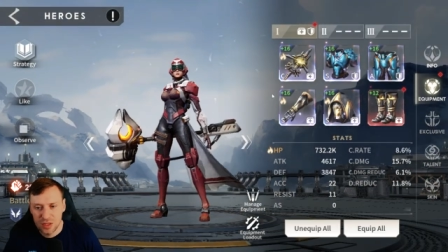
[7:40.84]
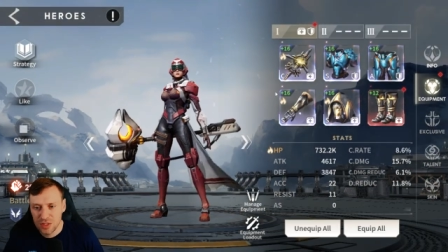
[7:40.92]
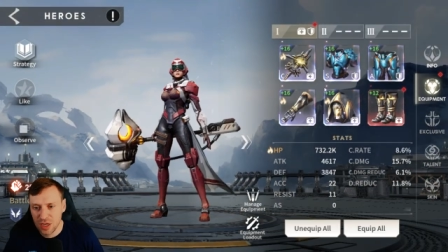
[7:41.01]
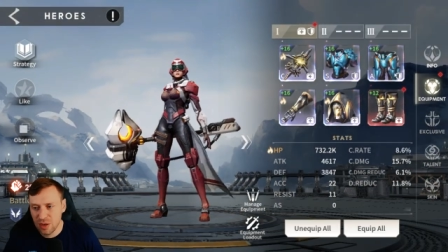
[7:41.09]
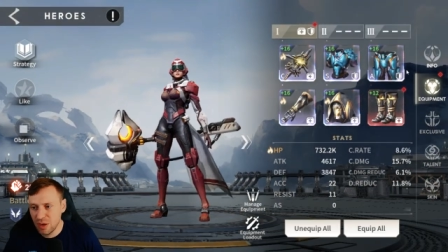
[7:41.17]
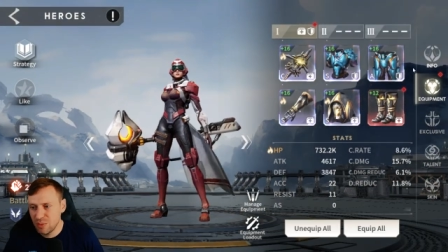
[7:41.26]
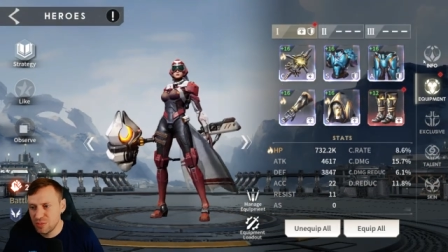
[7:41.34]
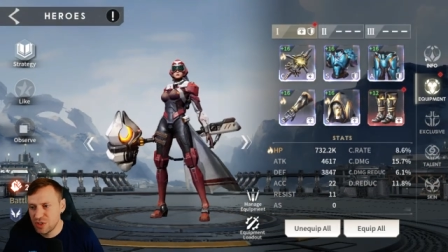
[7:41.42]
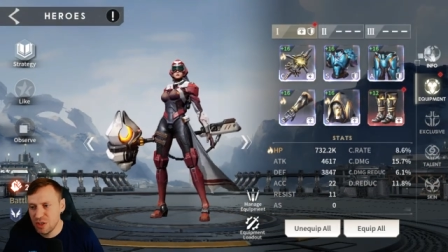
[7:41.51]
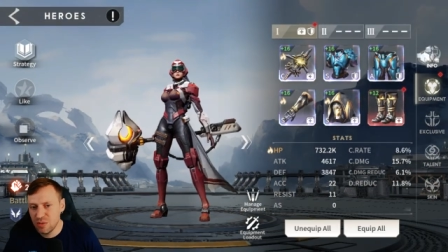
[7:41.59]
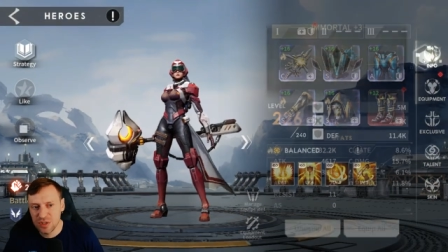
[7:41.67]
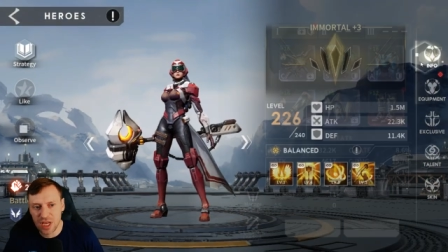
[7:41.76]
So um,
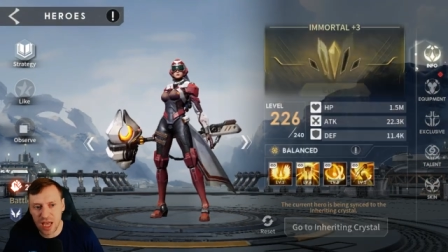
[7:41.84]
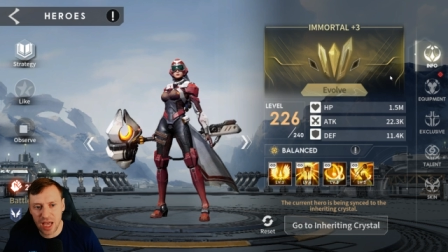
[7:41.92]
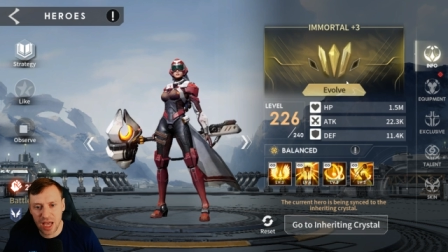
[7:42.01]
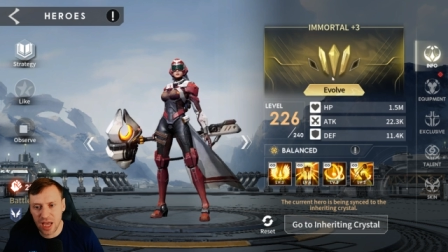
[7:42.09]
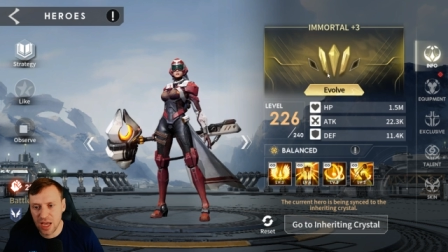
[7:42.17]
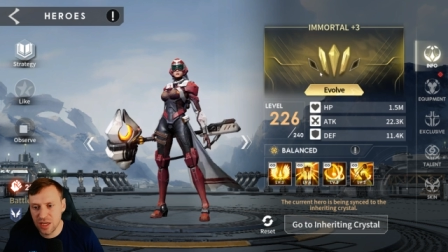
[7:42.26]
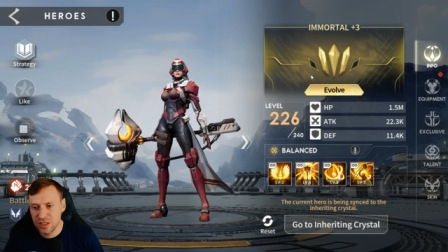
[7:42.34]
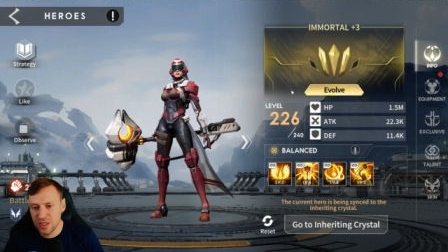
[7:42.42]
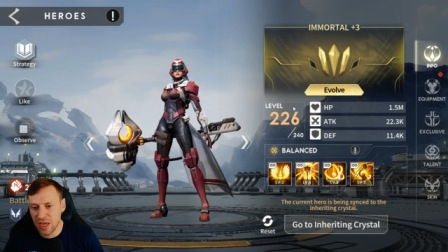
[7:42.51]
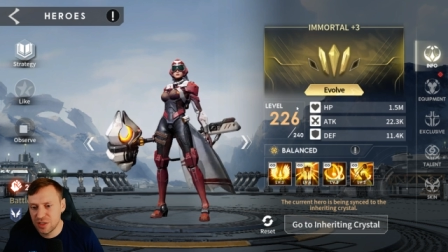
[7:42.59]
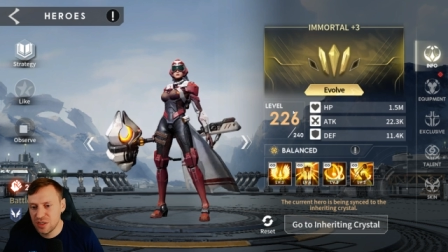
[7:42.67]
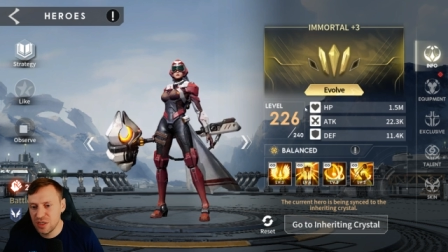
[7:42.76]
she was at,
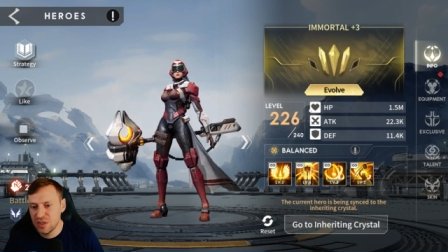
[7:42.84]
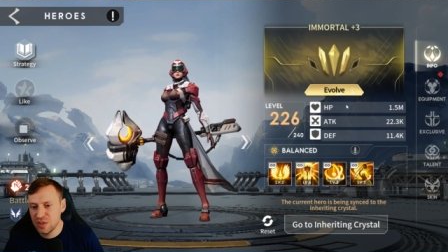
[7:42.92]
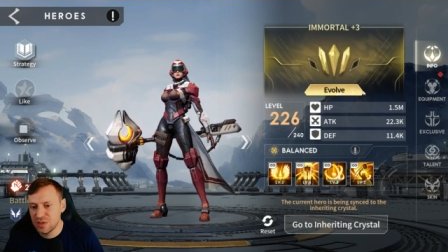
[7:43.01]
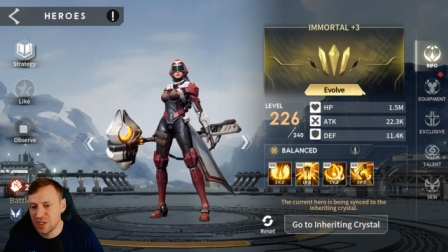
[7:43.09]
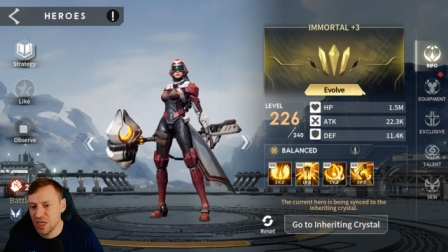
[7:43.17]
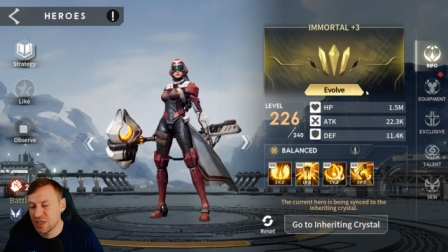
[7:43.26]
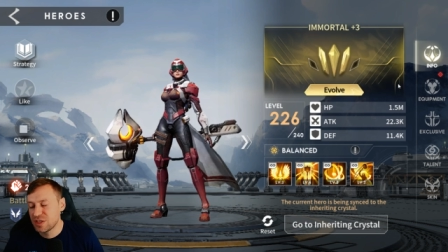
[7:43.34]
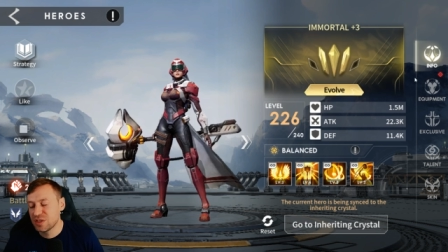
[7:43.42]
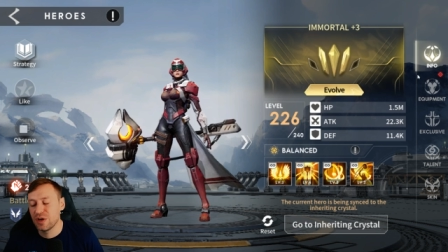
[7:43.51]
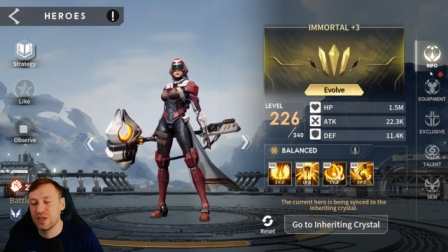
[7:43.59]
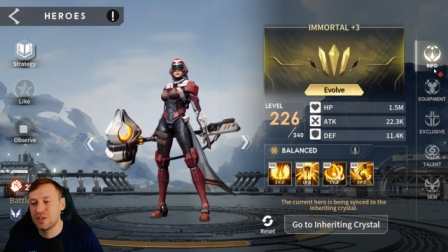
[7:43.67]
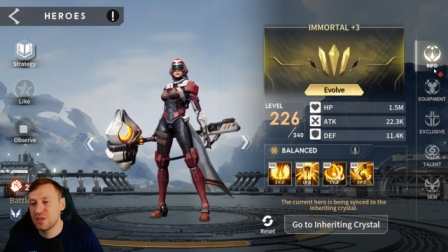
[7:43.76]
yeah, two two six.
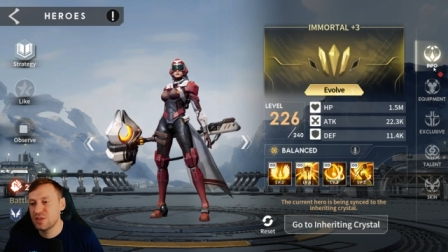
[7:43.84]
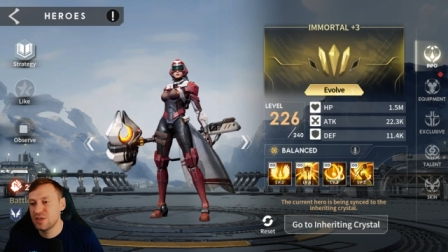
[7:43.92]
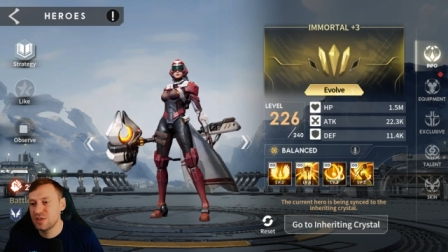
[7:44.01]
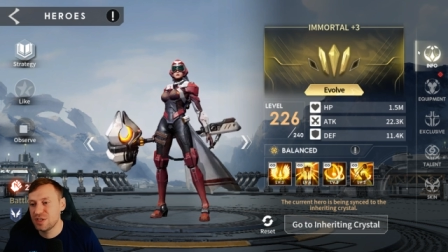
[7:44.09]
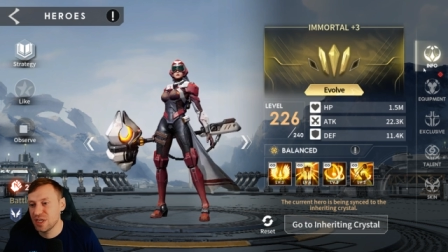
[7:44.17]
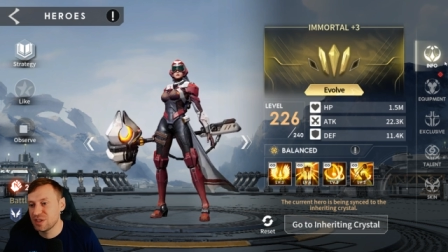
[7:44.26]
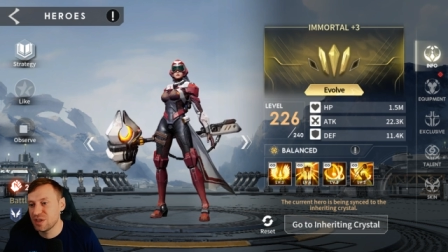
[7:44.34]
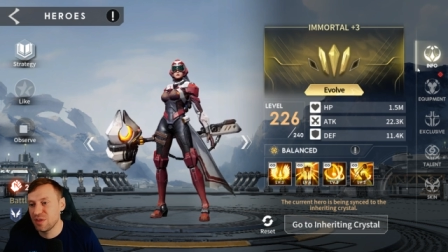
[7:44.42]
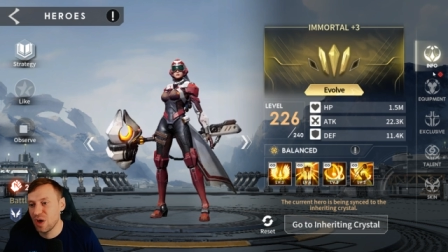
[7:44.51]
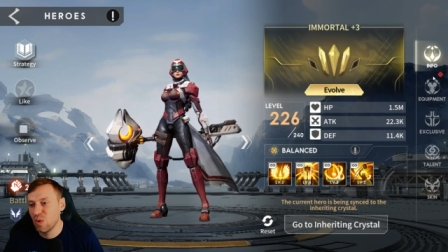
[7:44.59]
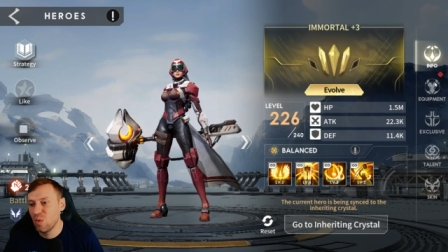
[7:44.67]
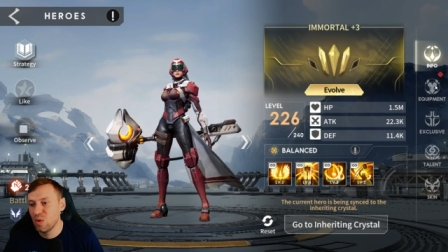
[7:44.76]
Sorry, two two six. So
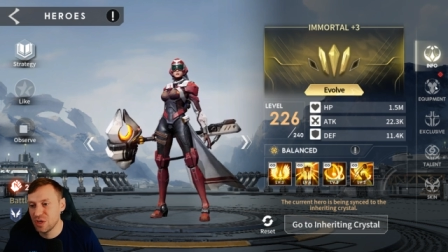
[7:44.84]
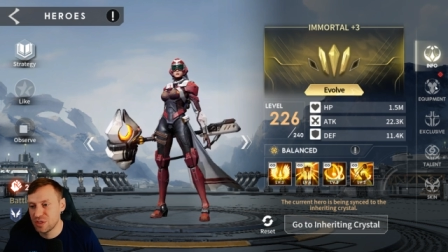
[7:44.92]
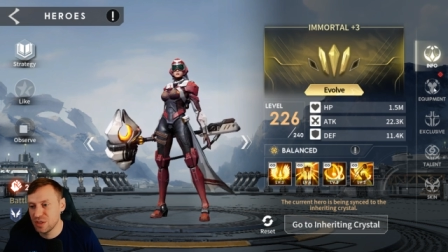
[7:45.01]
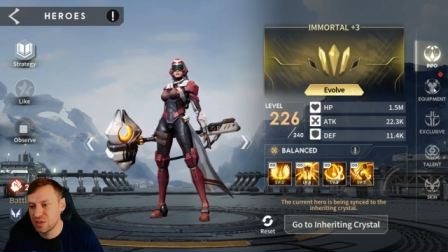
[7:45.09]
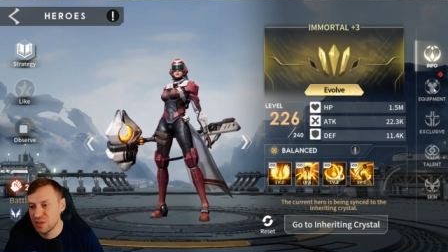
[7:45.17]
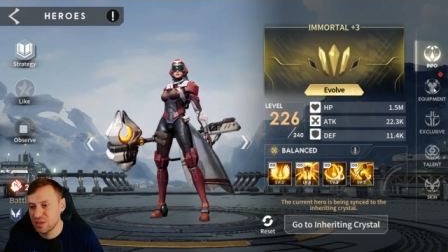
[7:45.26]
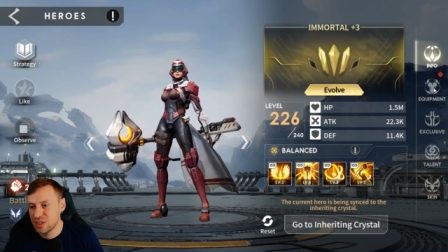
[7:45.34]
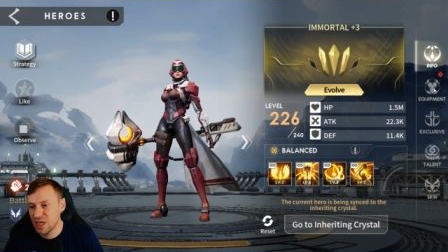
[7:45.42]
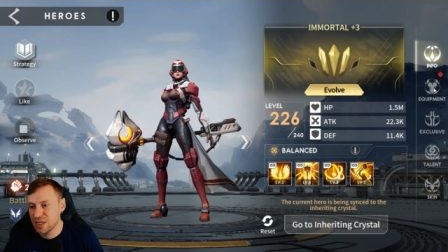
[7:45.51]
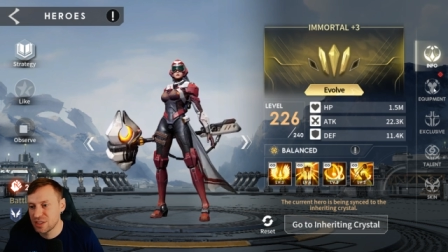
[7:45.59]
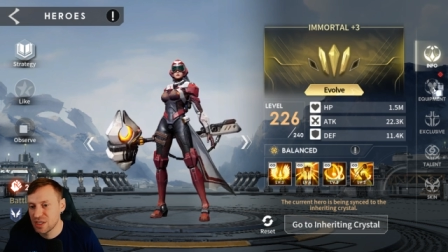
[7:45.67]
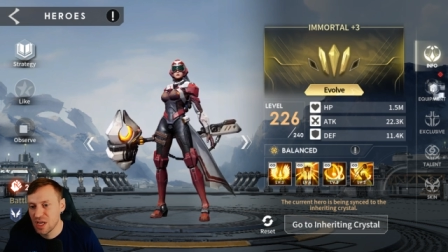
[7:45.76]
they're all at two two
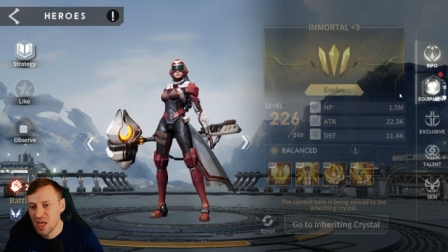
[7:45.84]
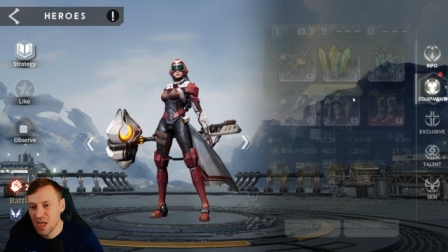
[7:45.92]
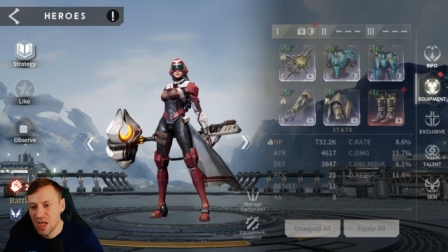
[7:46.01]
six.